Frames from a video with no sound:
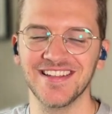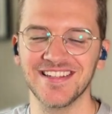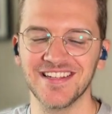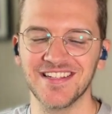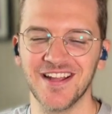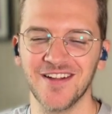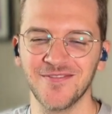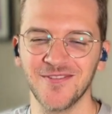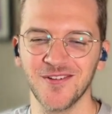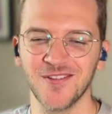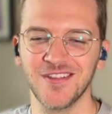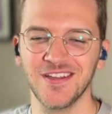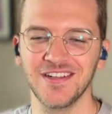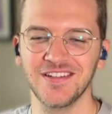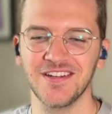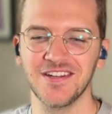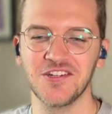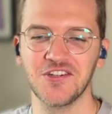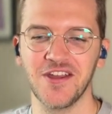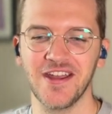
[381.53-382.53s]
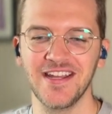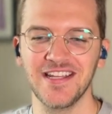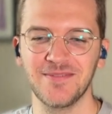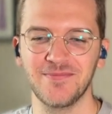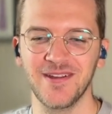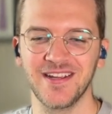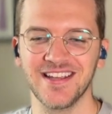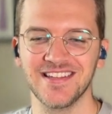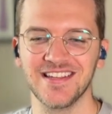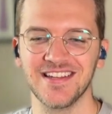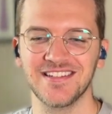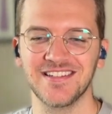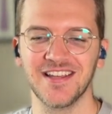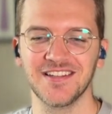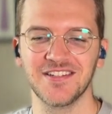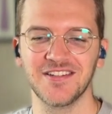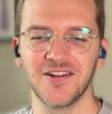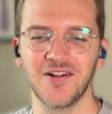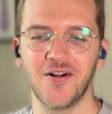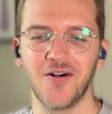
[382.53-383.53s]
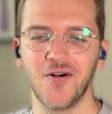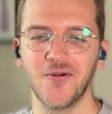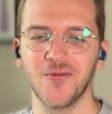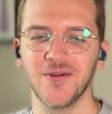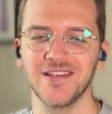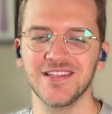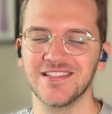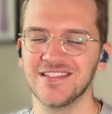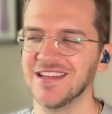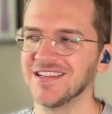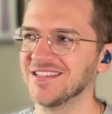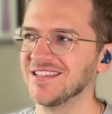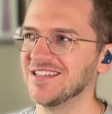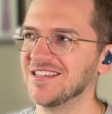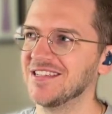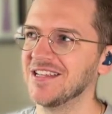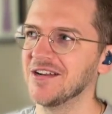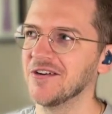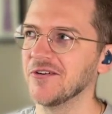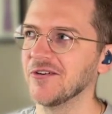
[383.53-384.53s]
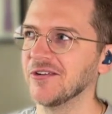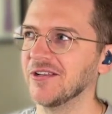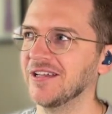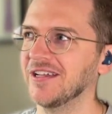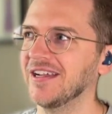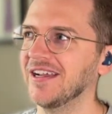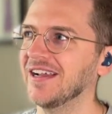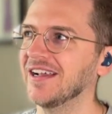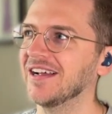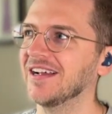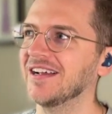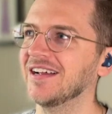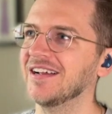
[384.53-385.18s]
It's a tougher thing to chase because it doesn't always necessarily,